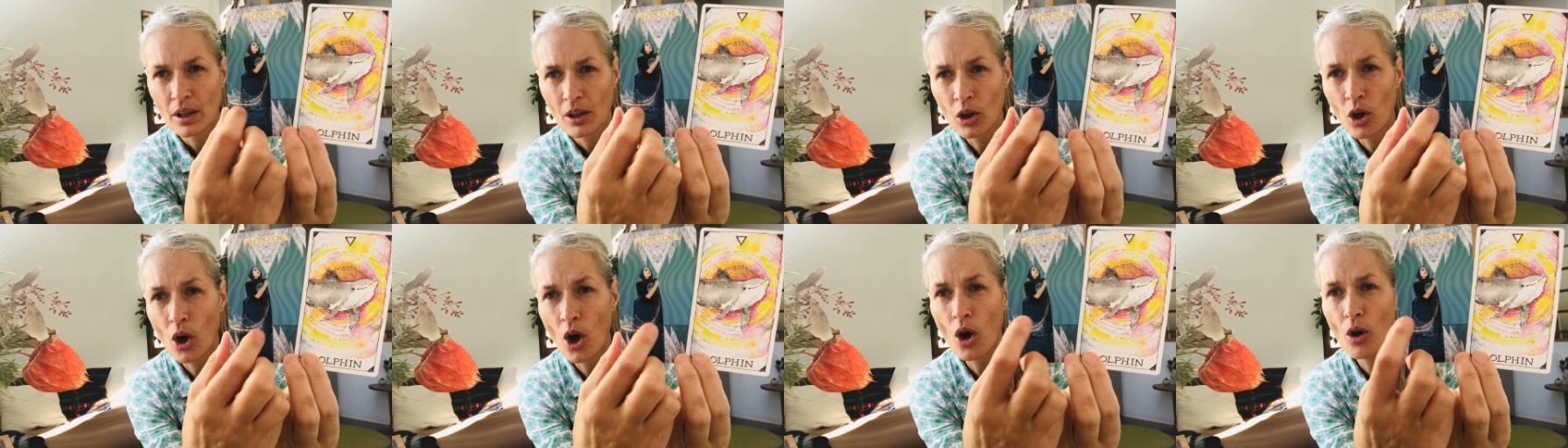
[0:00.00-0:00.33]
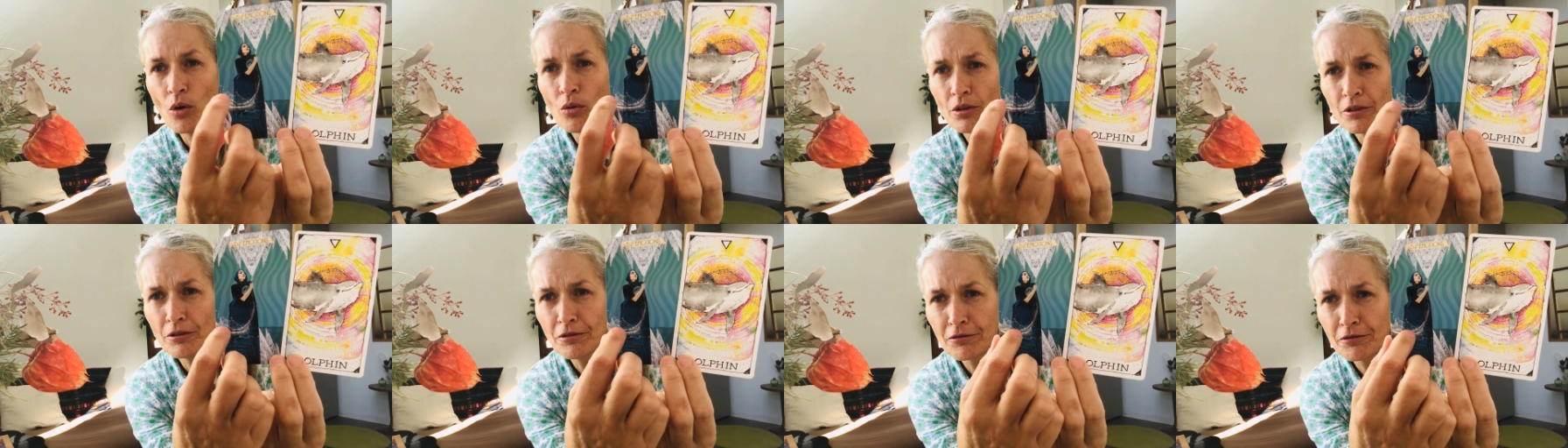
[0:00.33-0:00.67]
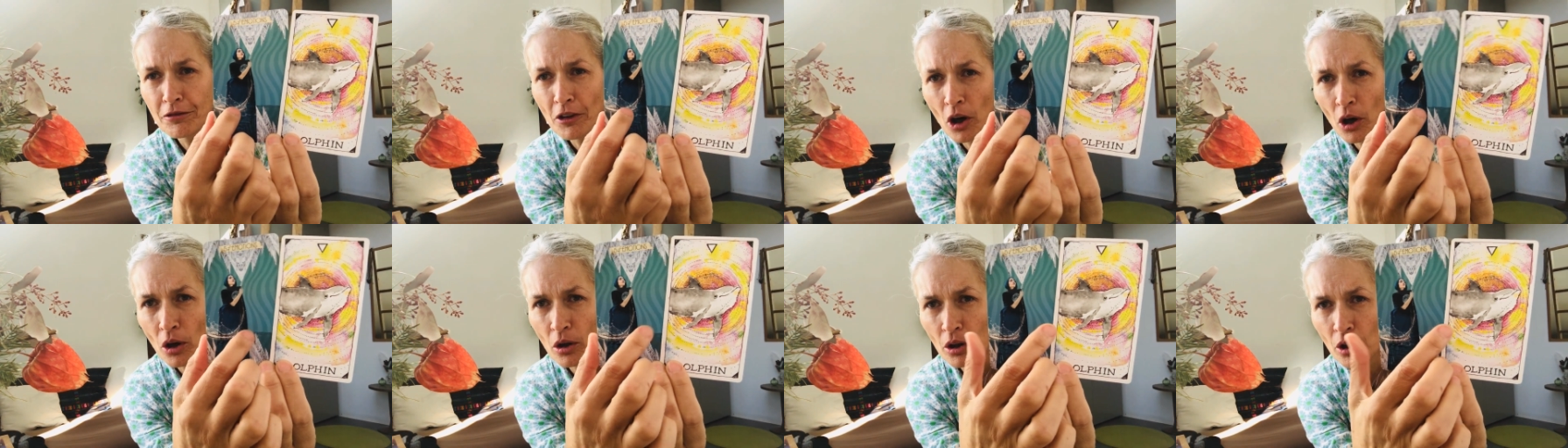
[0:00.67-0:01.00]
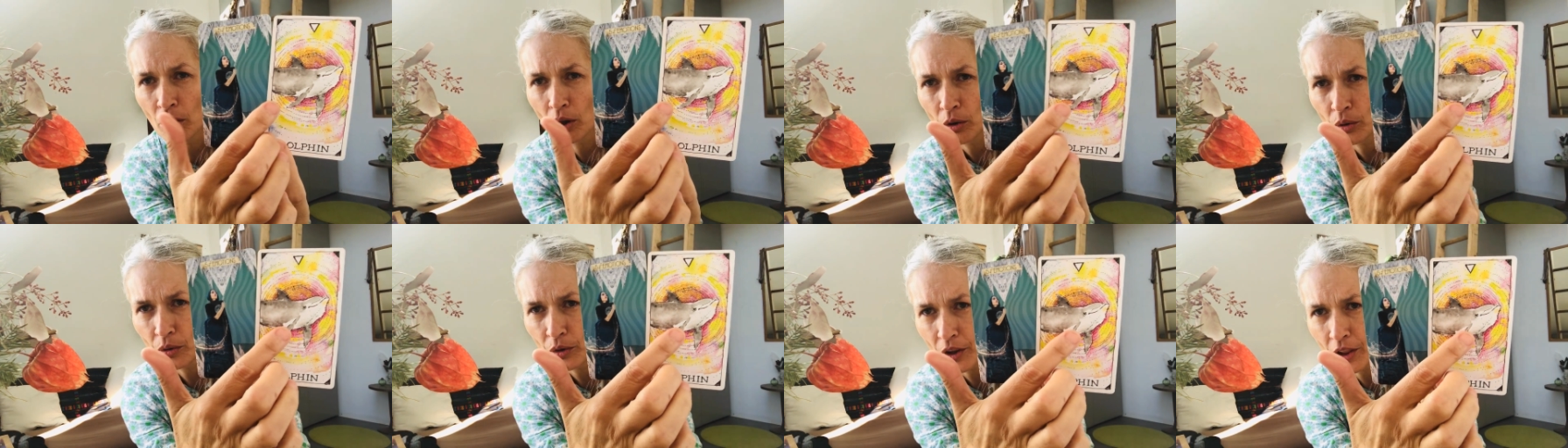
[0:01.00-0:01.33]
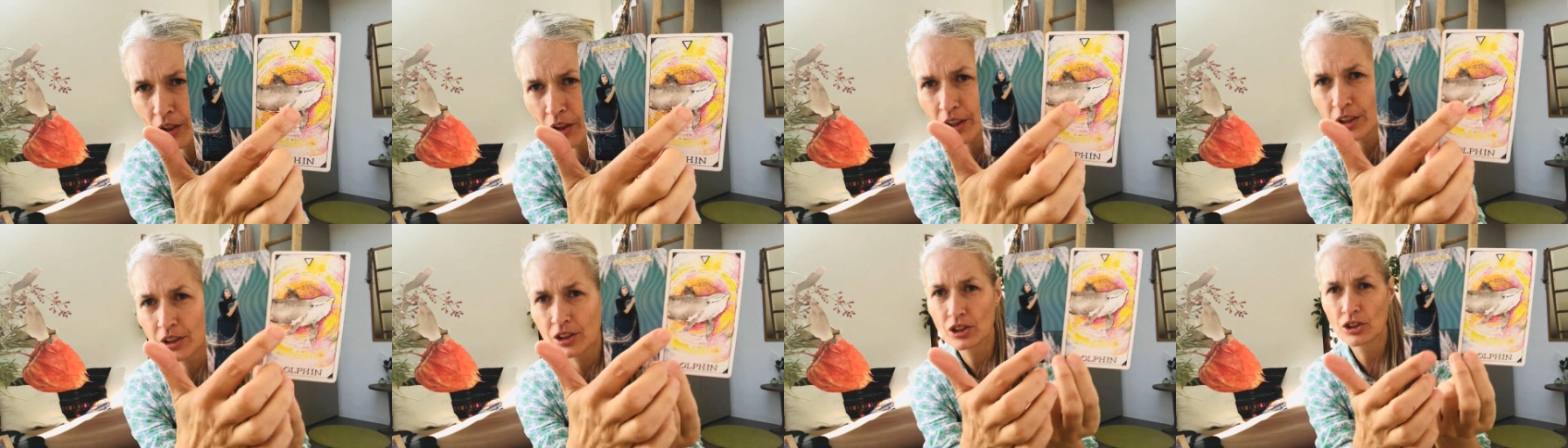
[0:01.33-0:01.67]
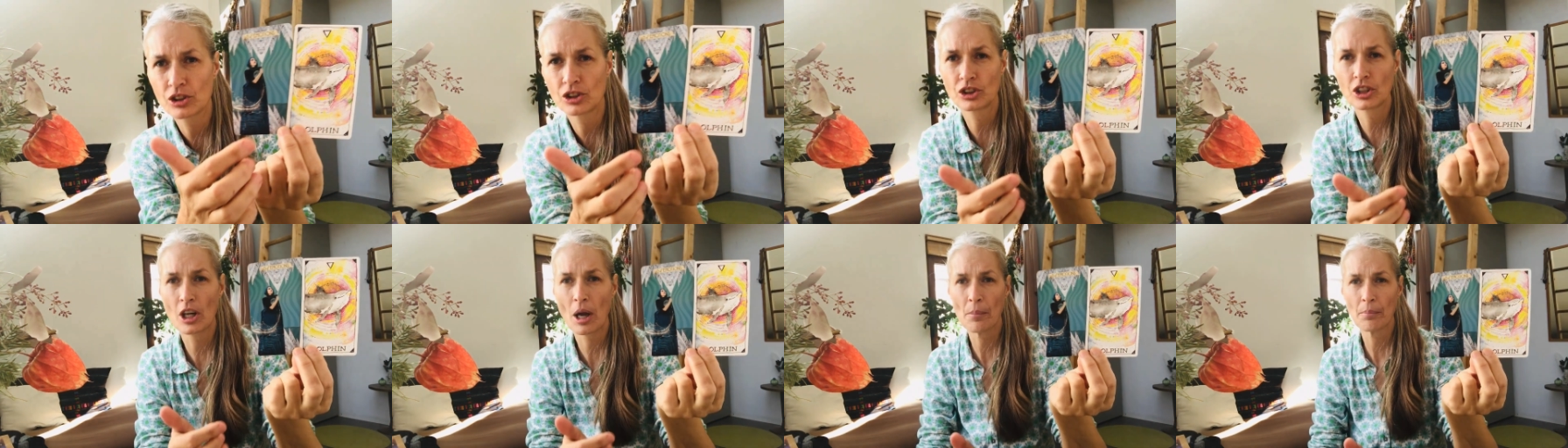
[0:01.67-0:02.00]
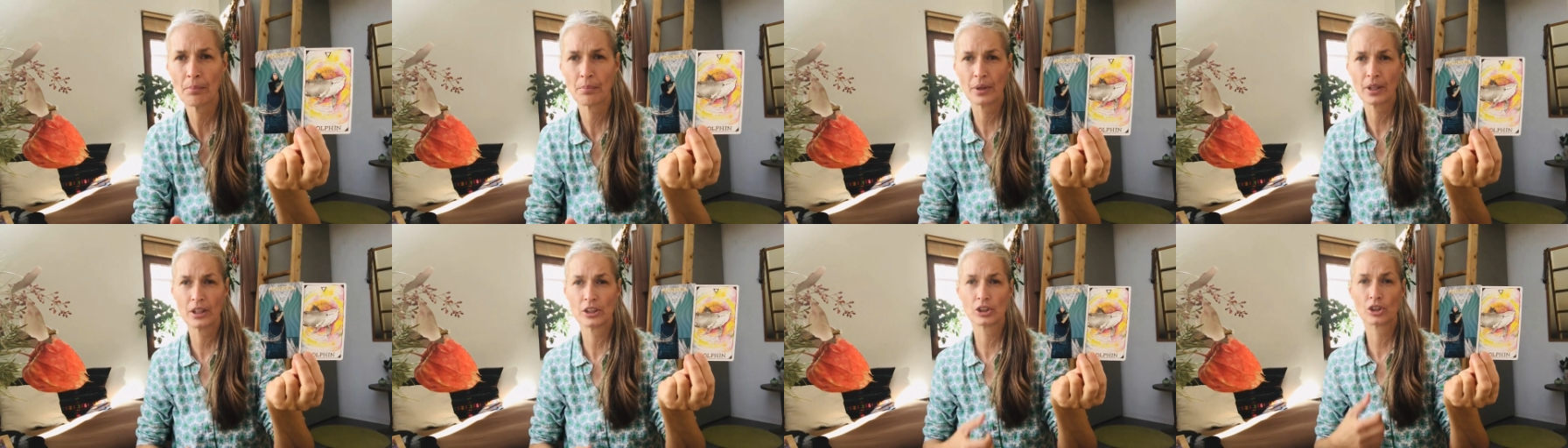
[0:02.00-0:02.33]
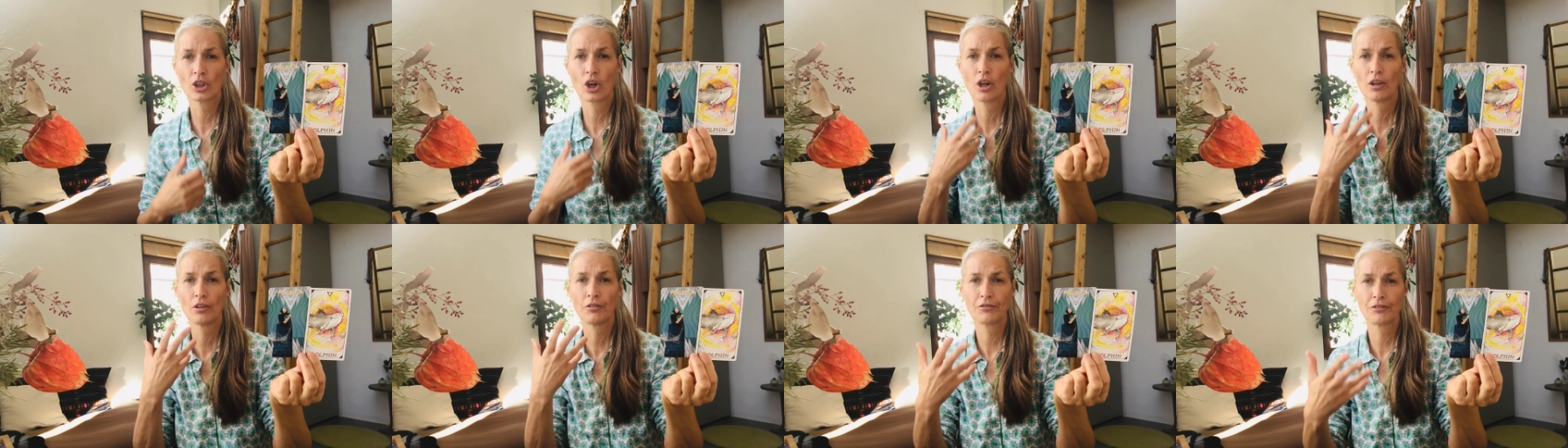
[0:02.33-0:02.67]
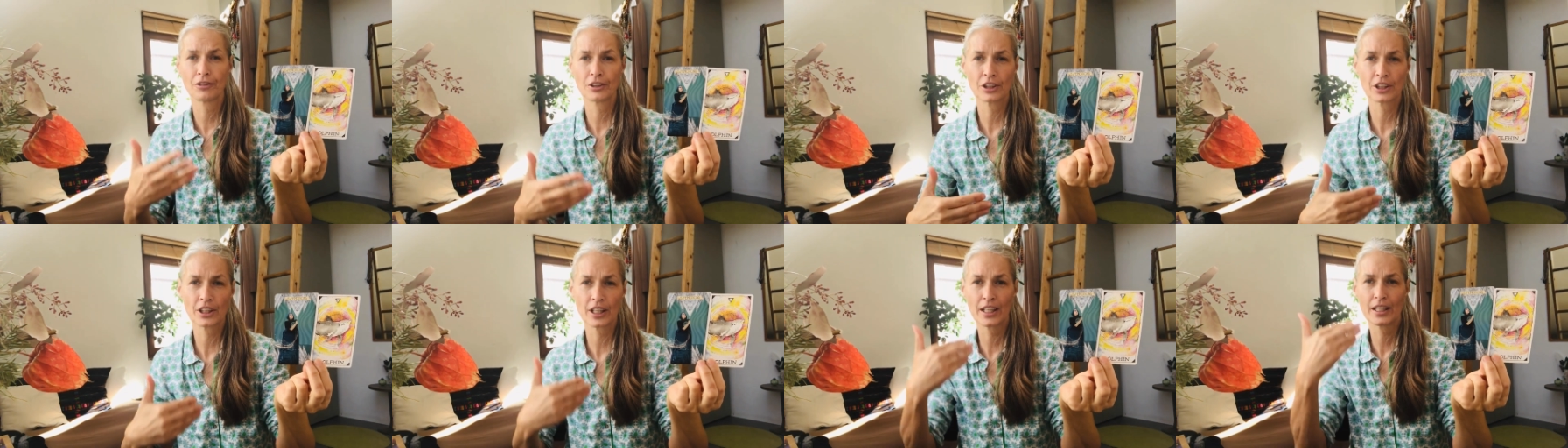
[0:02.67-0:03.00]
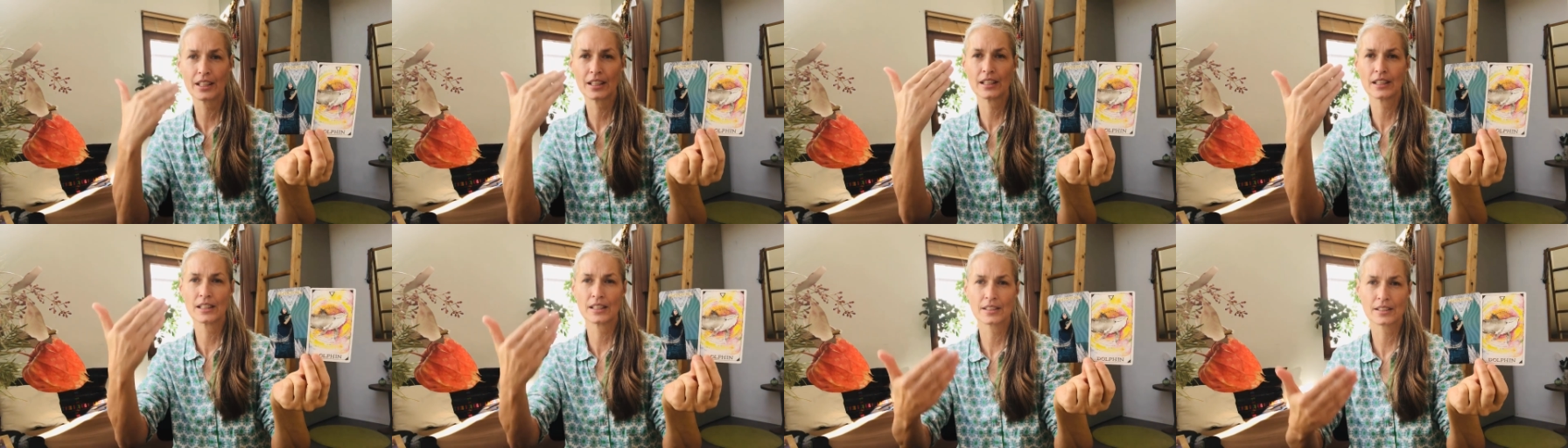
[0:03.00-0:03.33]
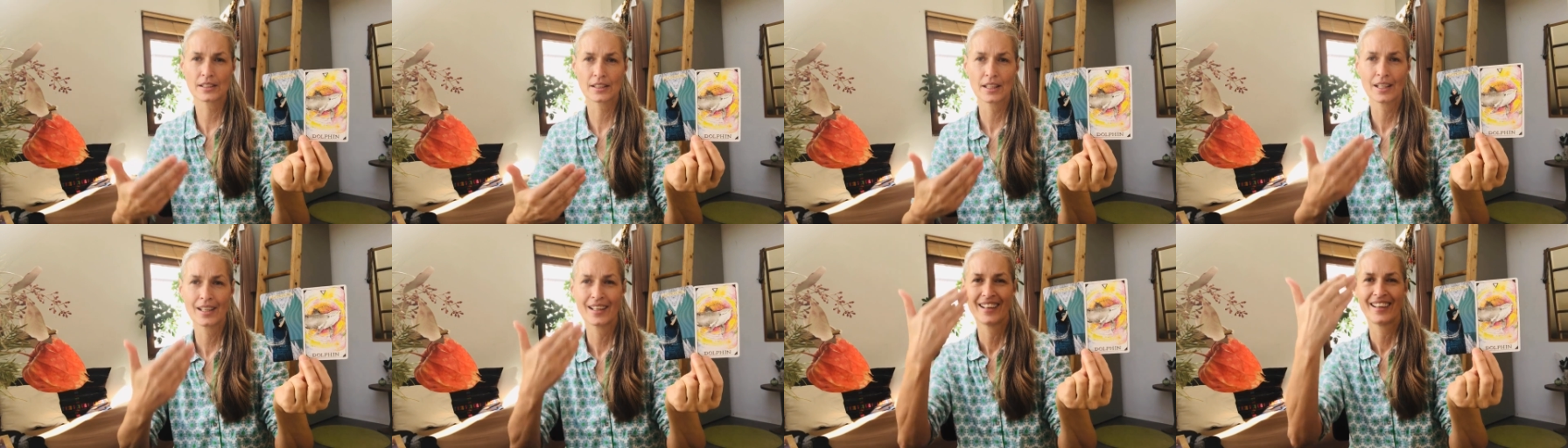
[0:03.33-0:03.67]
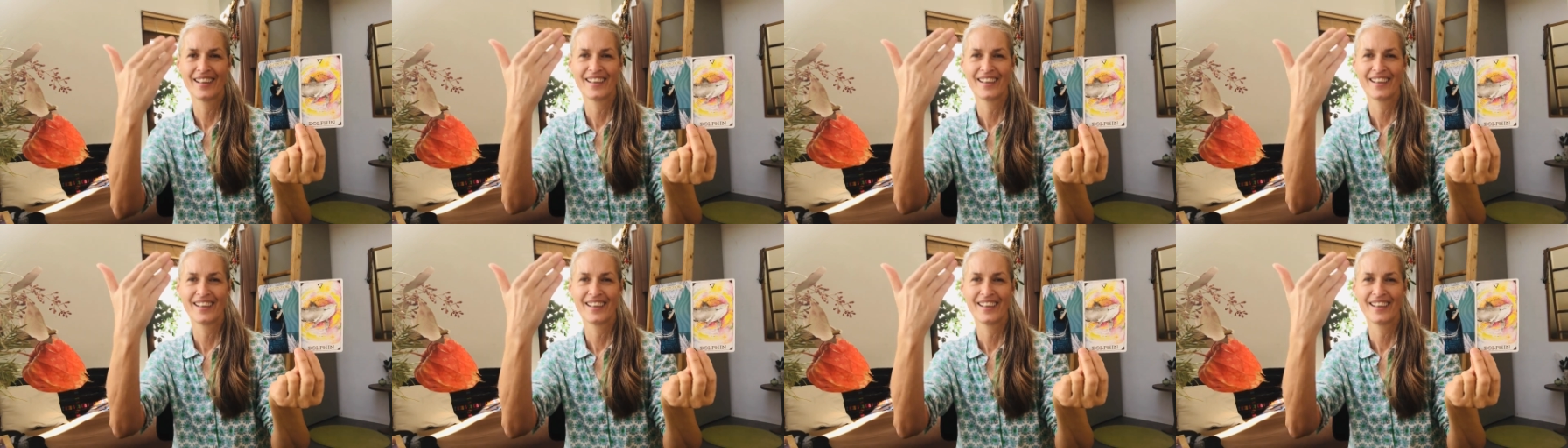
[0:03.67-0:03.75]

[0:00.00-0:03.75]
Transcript: go and follow this jumping dolphin that is